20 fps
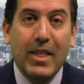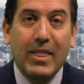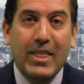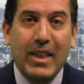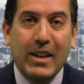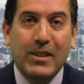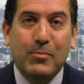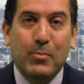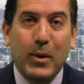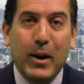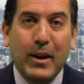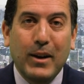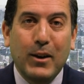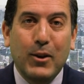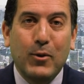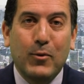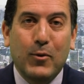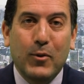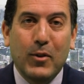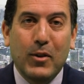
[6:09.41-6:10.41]
That's brand
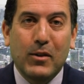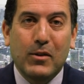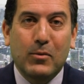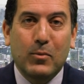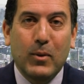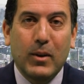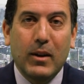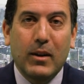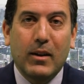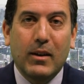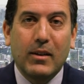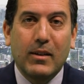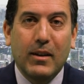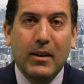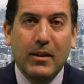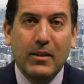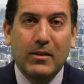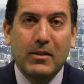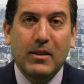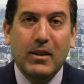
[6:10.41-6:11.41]
new for this week.
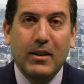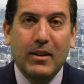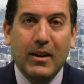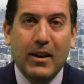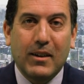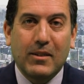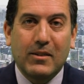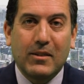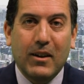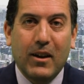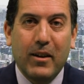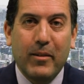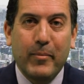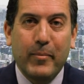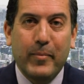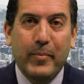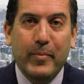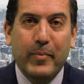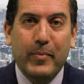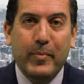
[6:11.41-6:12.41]
See you next
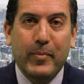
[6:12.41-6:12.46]
time.